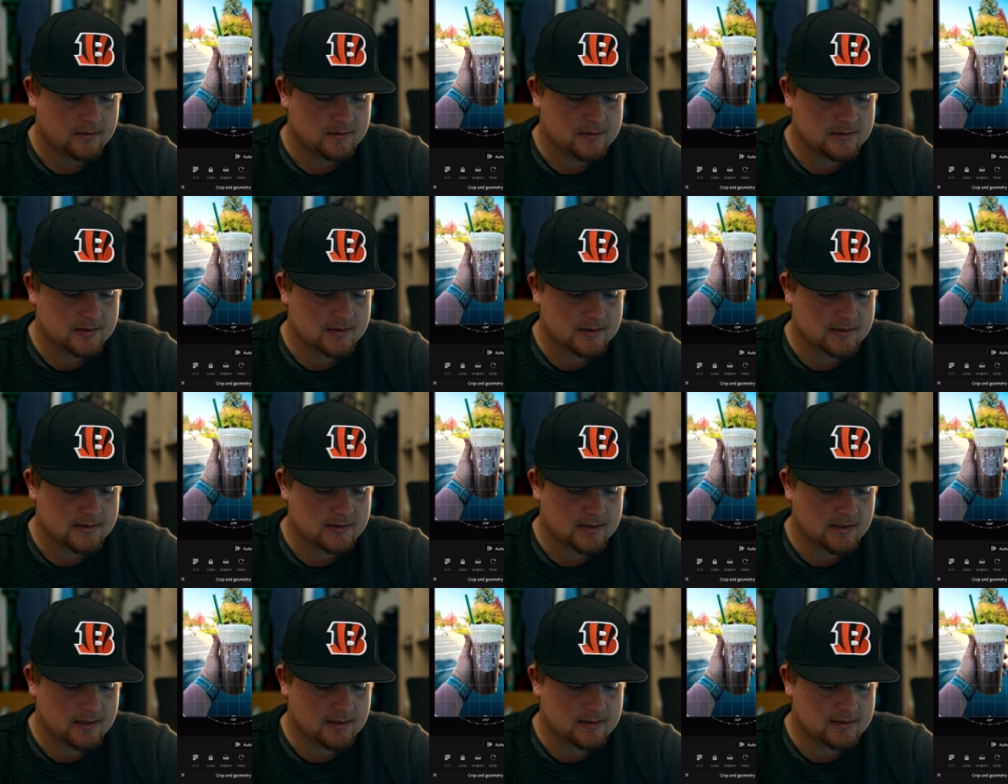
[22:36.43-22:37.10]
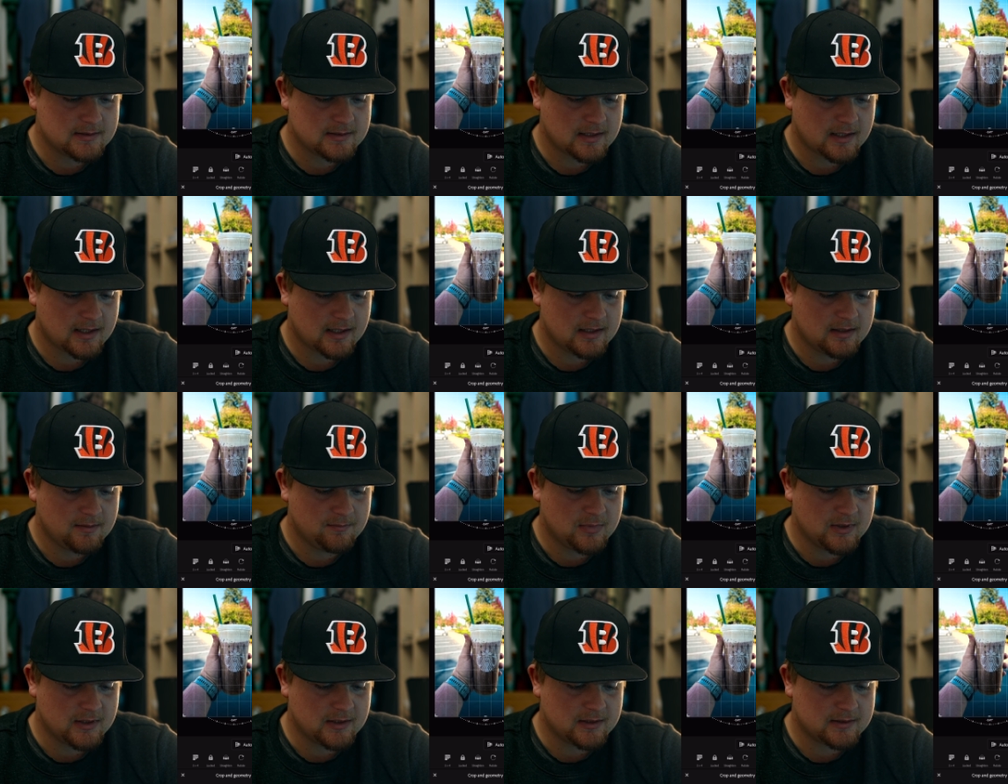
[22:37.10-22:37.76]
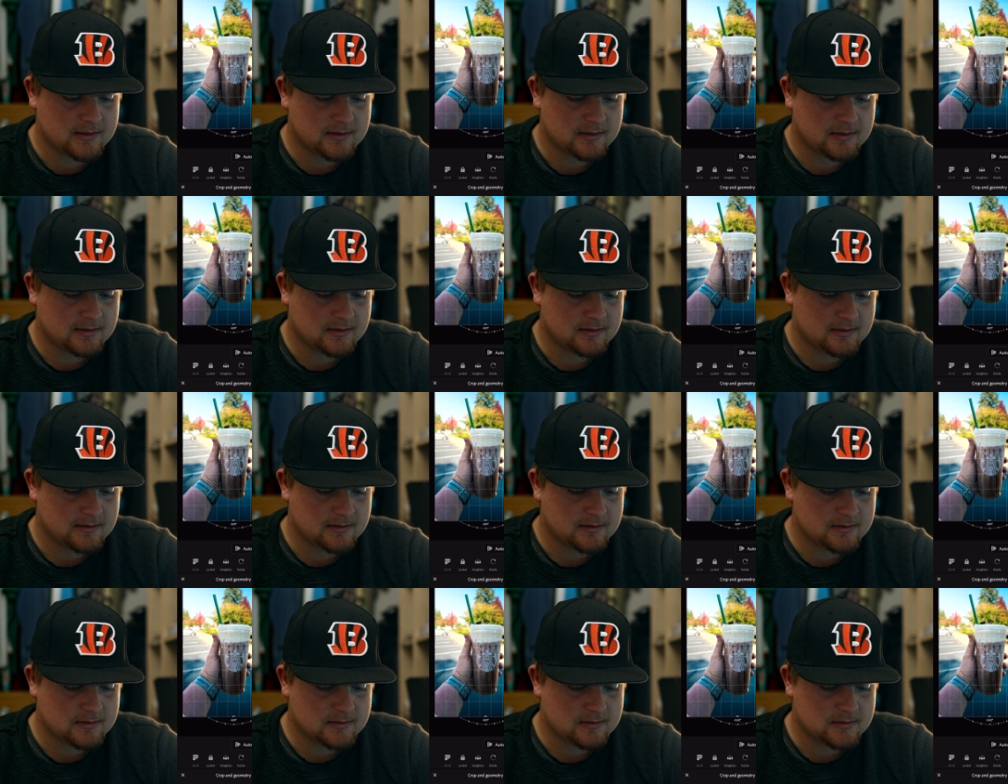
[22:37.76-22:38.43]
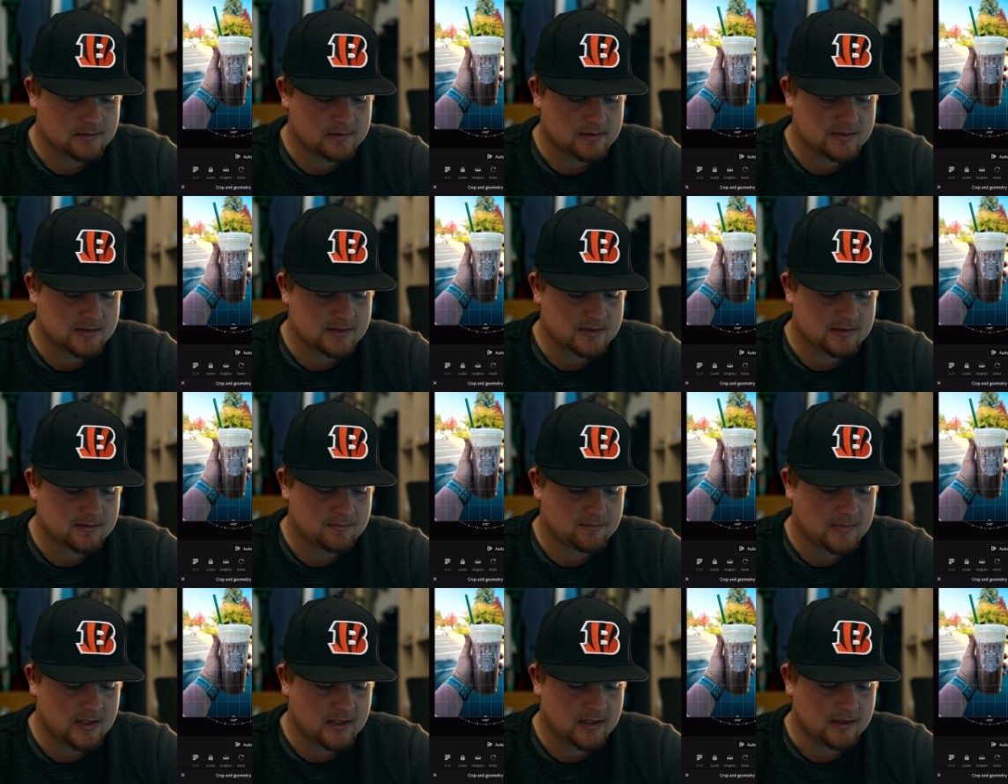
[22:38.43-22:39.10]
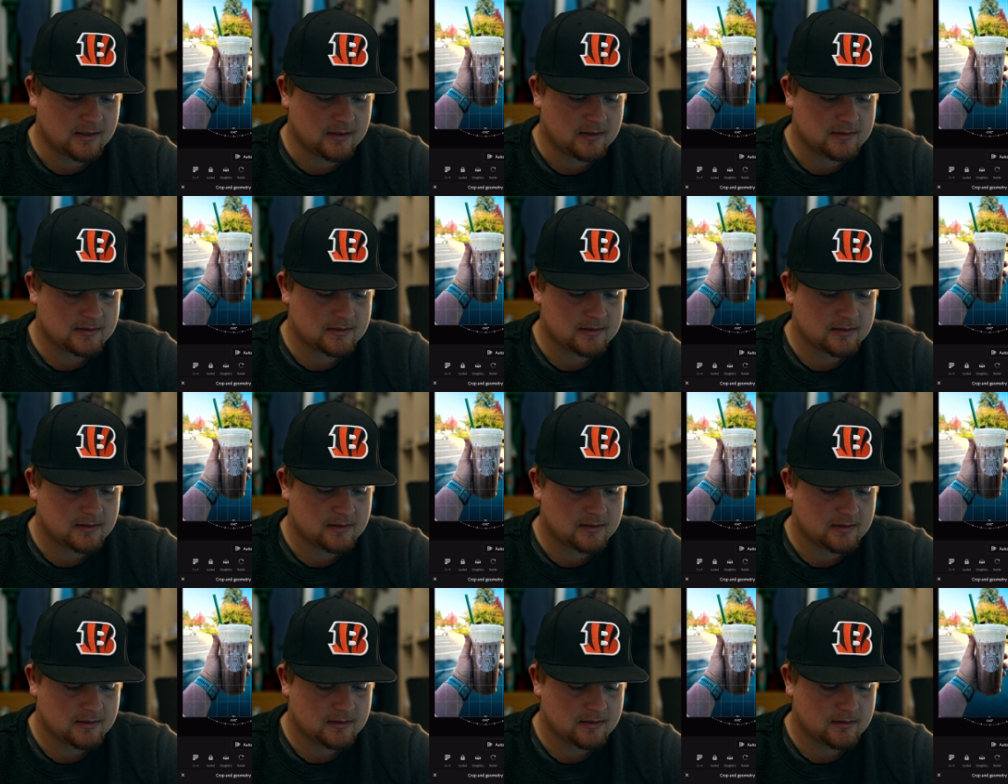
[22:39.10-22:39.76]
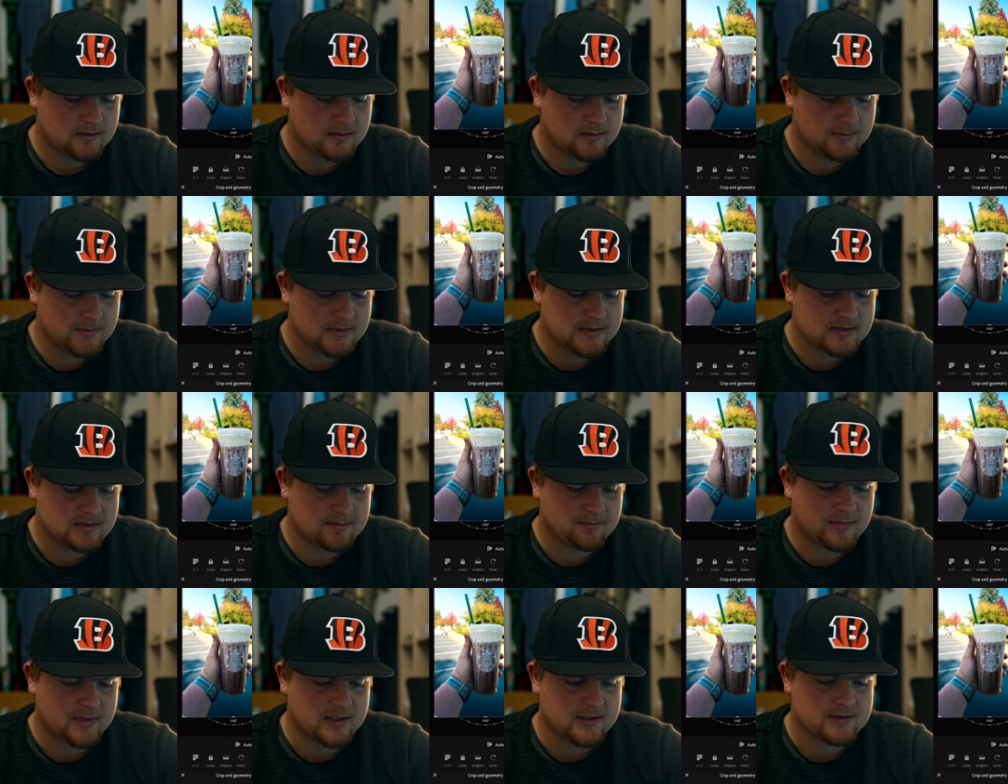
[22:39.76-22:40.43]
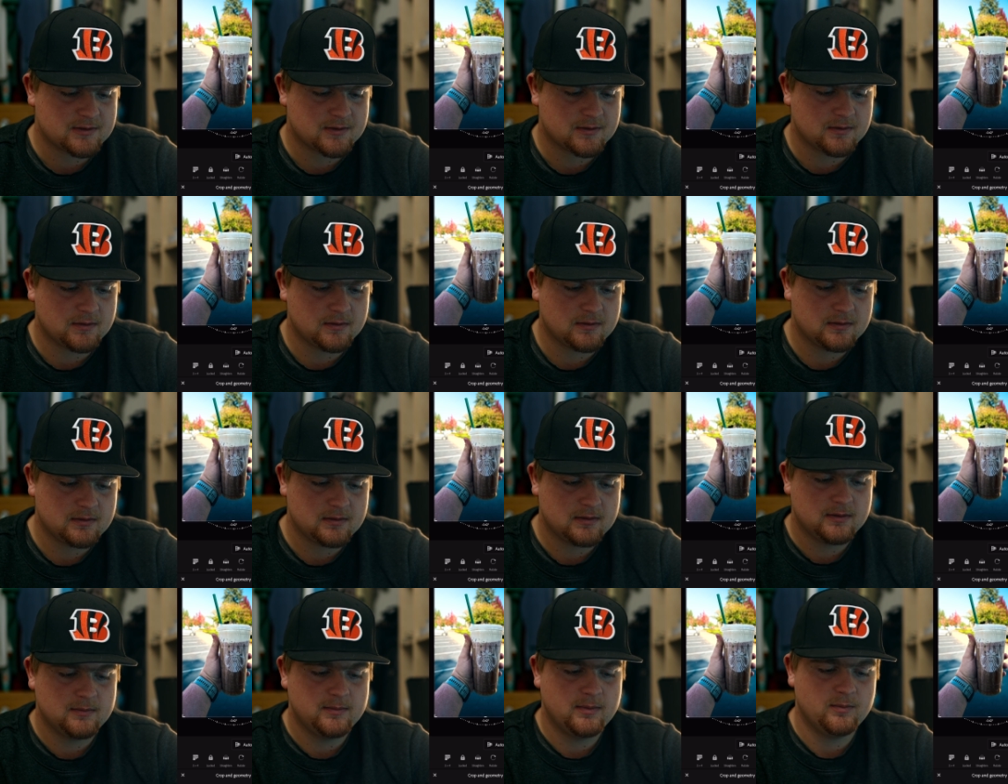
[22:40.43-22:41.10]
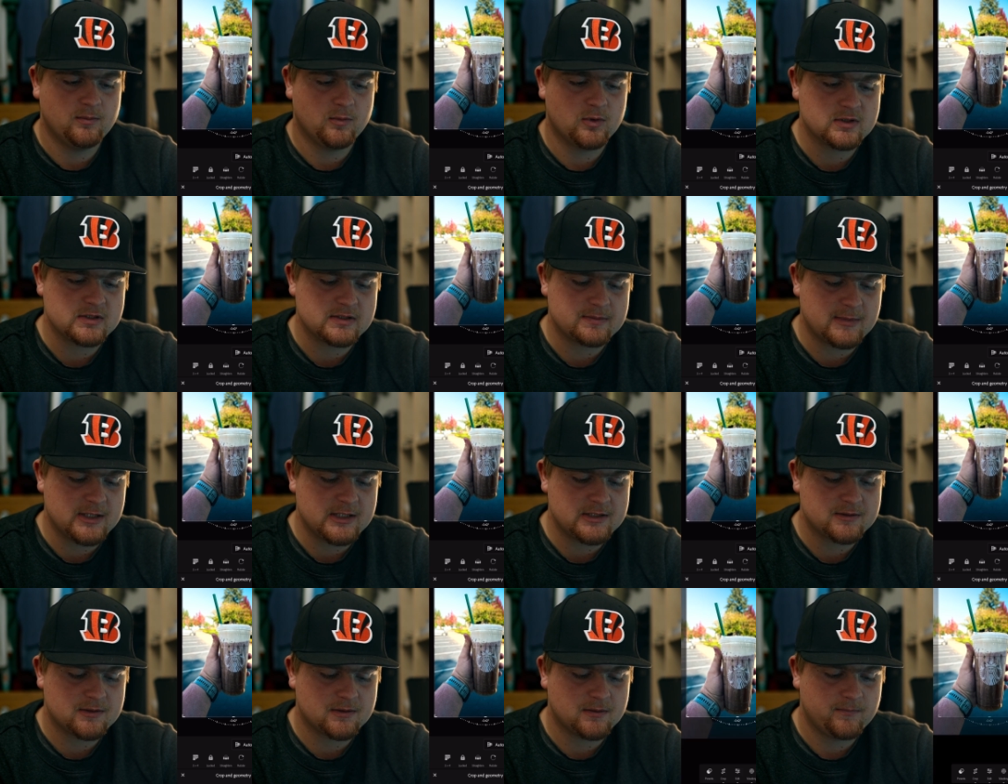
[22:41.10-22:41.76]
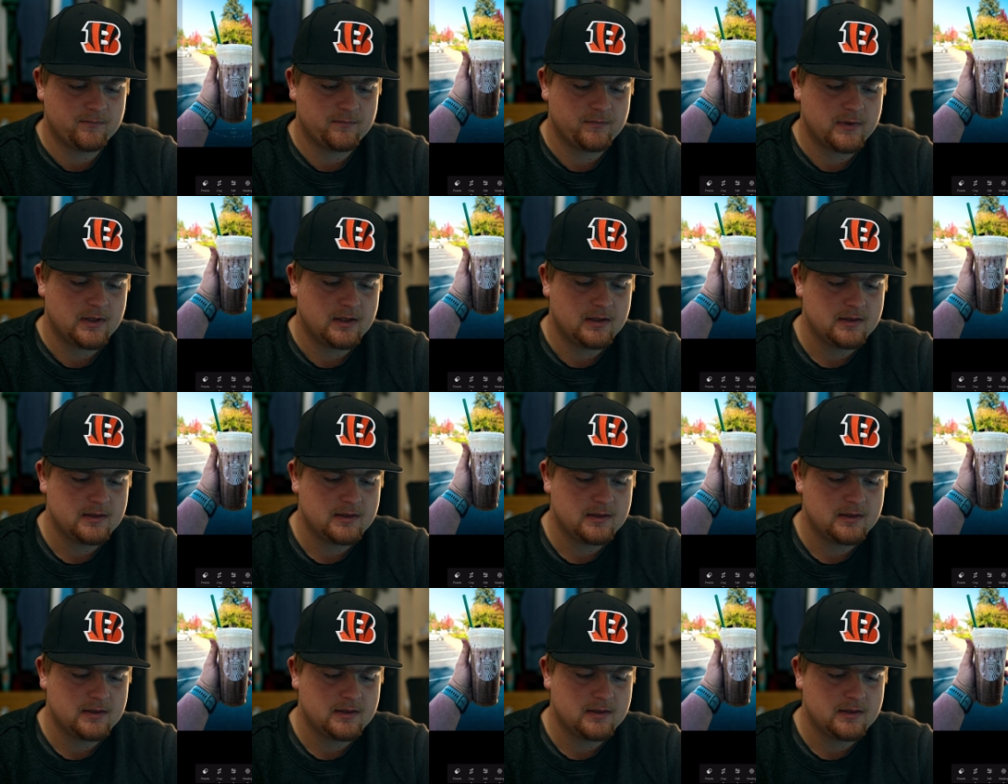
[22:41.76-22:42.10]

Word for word: just a tiny bit just to make it a little symmetrical, a little bit more symmetrical.